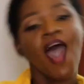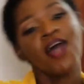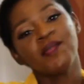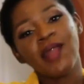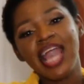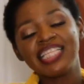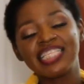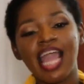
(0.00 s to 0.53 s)
All
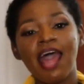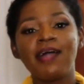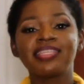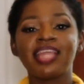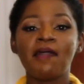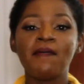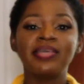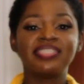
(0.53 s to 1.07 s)
right,
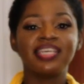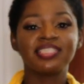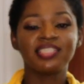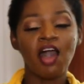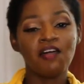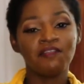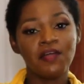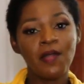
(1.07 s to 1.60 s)
characteristics of